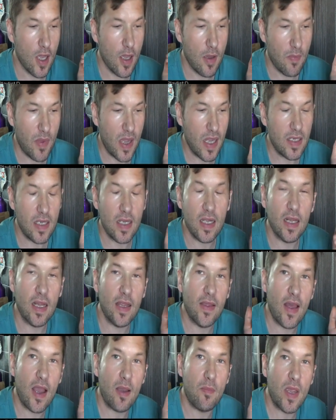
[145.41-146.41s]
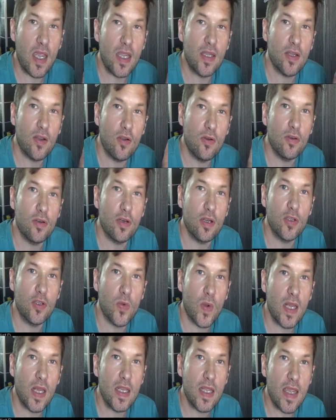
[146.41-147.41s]
basically that means
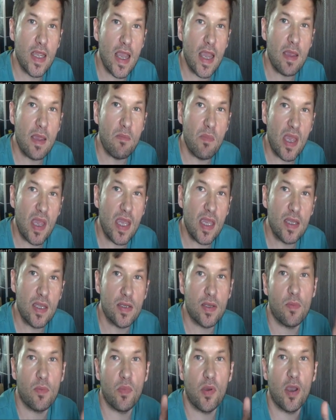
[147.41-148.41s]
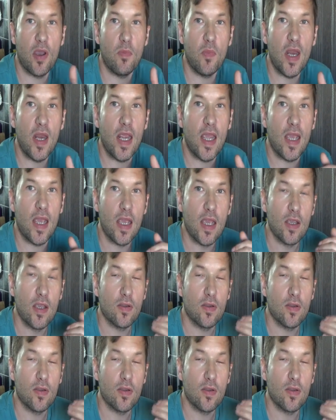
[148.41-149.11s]
128 beats per minute.